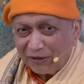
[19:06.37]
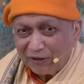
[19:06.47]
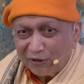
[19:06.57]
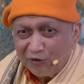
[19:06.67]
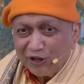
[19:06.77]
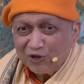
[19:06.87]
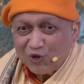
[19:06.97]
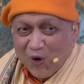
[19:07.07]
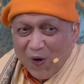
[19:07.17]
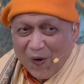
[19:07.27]
But
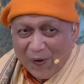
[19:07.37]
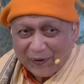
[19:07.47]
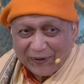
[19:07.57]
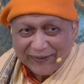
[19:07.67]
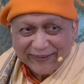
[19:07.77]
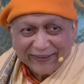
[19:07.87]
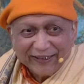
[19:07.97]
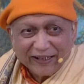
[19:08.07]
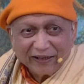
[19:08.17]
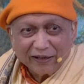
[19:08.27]
we saw
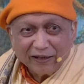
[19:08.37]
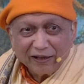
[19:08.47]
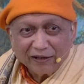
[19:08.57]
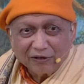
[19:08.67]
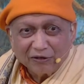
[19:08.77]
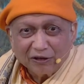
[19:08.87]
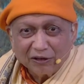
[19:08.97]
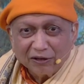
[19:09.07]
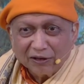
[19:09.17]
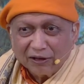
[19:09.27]
that it
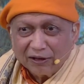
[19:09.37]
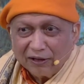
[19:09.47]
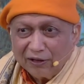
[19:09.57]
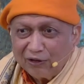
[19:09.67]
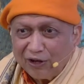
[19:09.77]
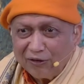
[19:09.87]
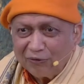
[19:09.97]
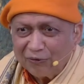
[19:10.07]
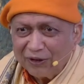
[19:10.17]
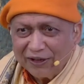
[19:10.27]
is uh,
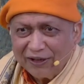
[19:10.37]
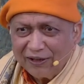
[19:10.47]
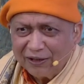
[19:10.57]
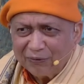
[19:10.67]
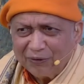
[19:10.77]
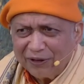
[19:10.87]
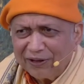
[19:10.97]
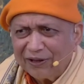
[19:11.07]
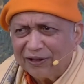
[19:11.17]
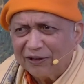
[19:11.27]
not very
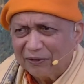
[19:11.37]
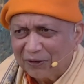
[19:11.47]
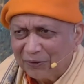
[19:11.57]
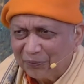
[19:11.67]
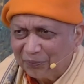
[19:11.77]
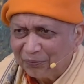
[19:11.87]
difficult